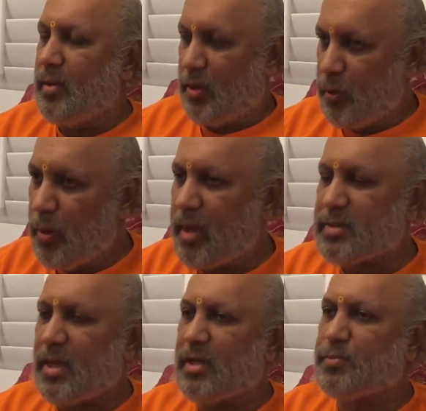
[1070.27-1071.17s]
you
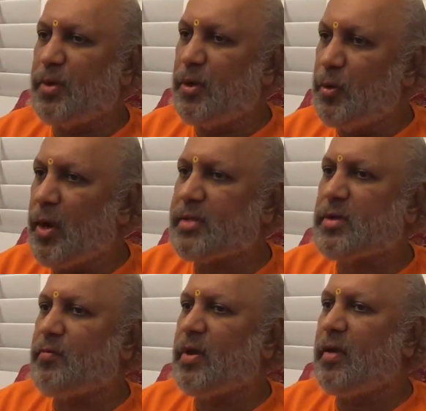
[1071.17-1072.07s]
as a husband, you as
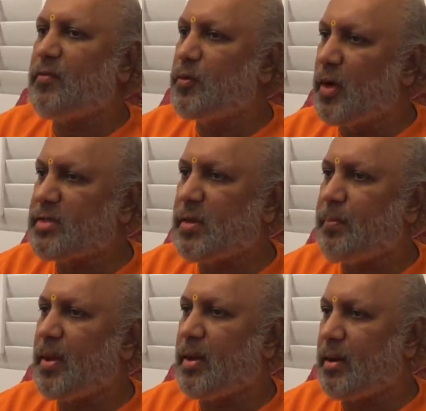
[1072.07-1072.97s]
a wife, you as a
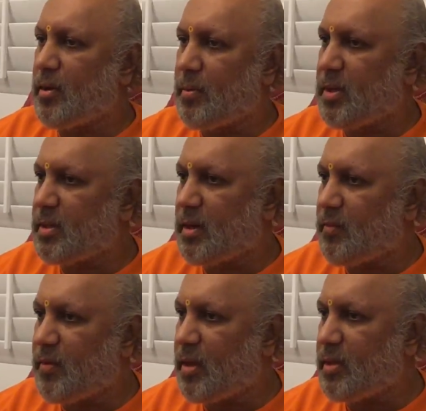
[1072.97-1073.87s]
parent or mother or
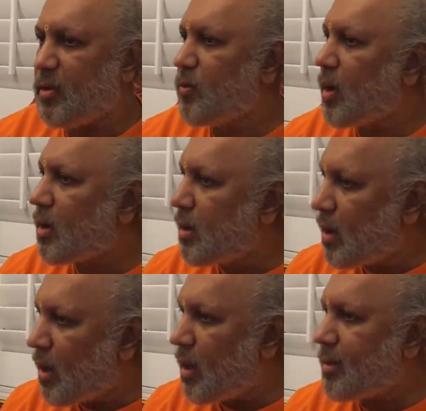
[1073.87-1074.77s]
father, you are
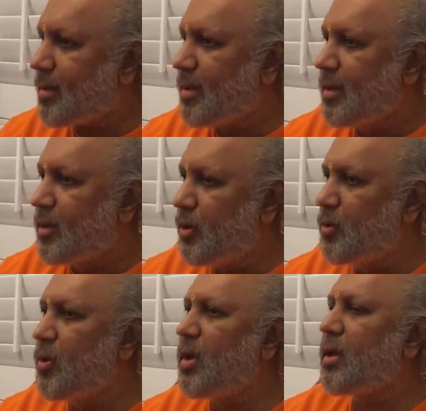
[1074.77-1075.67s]
not
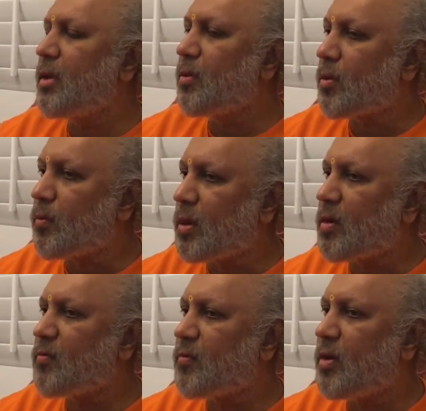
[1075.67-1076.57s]
doing your
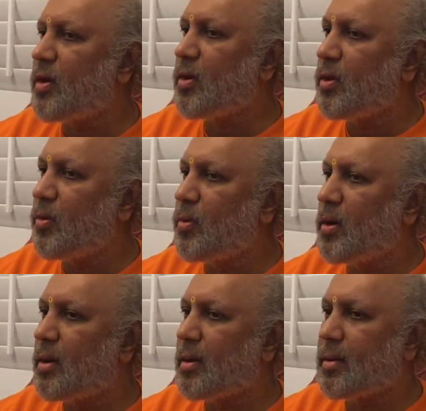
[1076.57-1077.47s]
work for
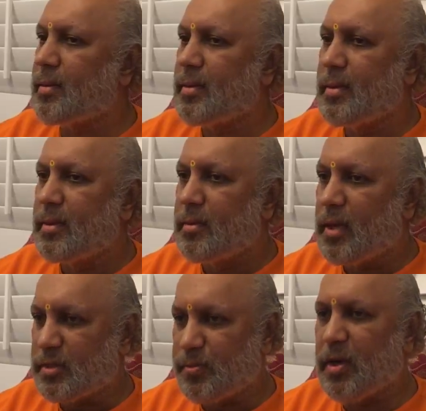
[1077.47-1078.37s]
your
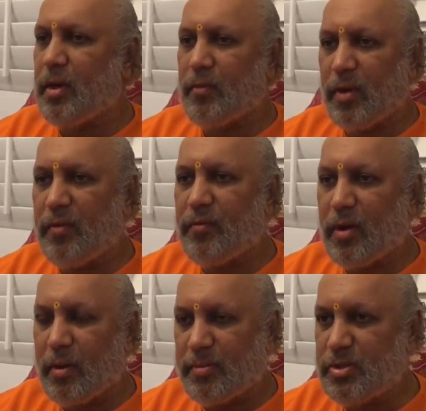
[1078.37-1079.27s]
husband or wife
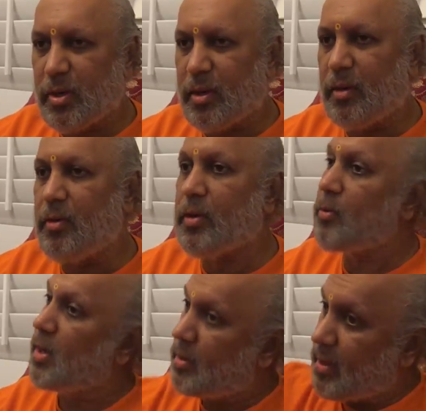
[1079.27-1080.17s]
or children. You are
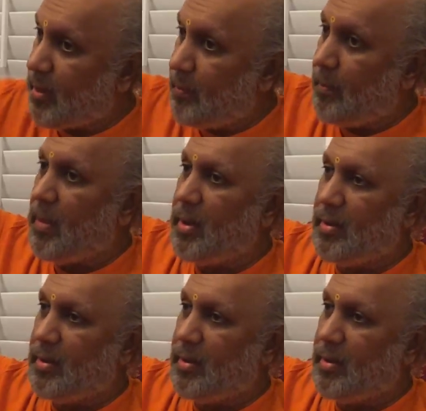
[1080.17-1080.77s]
doing to him.